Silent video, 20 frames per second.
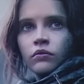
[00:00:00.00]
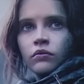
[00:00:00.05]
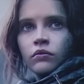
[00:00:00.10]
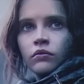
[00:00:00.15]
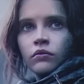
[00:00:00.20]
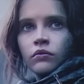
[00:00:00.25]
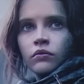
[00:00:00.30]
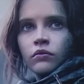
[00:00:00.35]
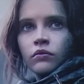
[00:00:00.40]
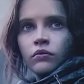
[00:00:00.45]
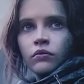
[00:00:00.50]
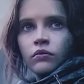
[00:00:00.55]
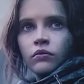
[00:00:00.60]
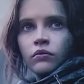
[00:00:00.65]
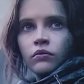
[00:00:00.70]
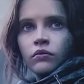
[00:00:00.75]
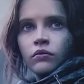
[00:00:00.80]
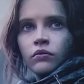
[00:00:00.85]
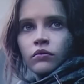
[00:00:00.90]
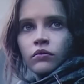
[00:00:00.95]

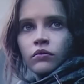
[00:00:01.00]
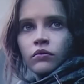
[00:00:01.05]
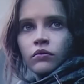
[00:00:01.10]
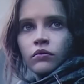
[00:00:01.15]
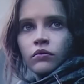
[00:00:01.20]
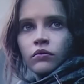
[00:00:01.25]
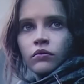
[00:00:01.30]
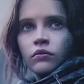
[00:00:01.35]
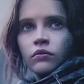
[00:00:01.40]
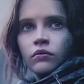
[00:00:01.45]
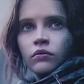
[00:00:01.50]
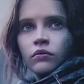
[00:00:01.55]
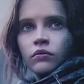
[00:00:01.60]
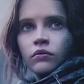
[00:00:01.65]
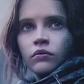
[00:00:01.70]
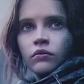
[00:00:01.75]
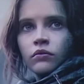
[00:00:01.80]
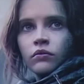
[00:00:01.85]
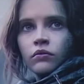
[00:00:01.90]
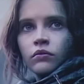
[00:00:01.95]

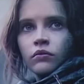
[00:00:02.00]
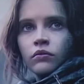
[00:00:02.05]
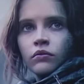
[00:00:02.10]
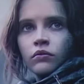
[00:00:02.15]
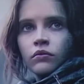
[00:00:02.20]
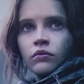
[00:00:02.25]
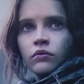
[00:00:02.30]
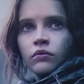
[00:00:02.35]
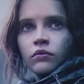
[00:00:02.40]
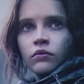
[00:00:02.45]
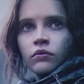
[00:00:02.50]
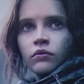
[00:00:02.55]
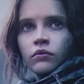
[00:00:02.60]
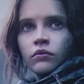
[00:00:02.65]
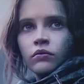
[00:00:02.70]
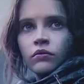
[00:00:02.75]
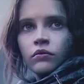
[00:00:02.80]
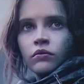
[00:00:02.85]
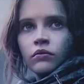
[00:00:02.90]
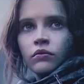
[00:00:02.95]

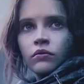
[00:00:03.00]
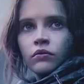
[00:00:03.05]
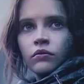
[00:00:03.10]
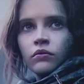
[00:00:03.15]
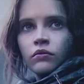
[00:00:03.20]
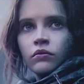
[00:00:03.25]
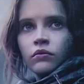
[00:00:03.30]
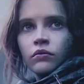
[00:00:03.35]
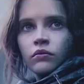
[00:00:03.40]
(not speaking)